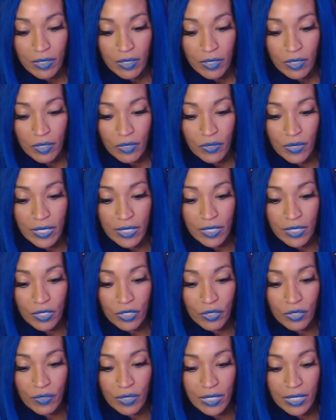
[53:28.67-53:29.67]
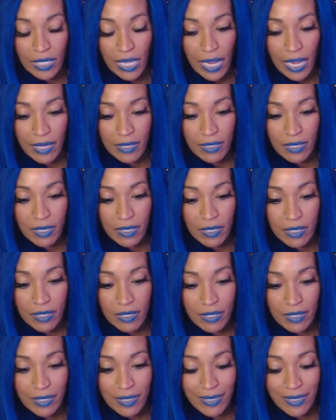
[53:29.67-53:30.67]
Crazy duty
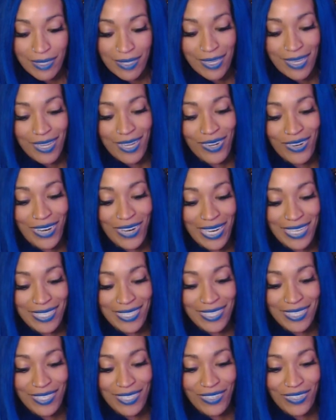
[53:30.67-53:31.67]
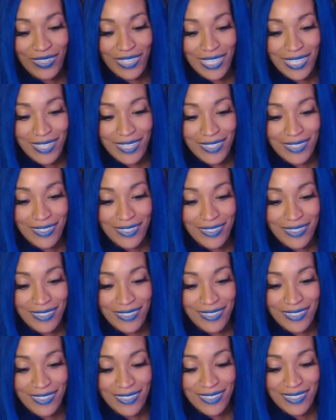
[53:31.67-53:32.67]
taxes. Crazy duty.
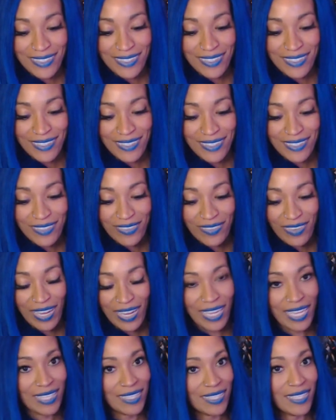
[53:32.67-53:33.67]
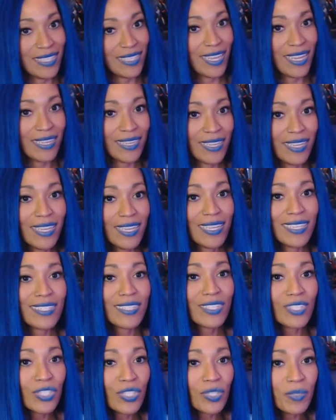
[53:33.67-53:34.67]
I can't see that.
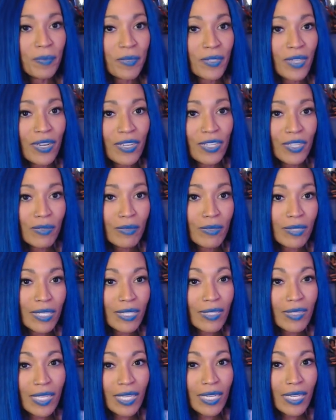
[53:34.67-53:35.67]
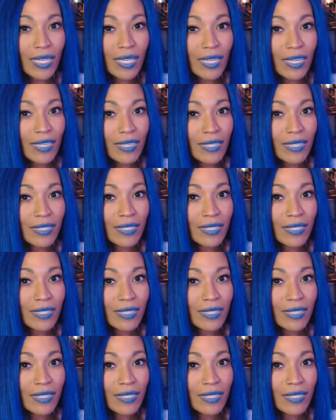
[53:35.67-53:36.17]
Scoops, are you still in here?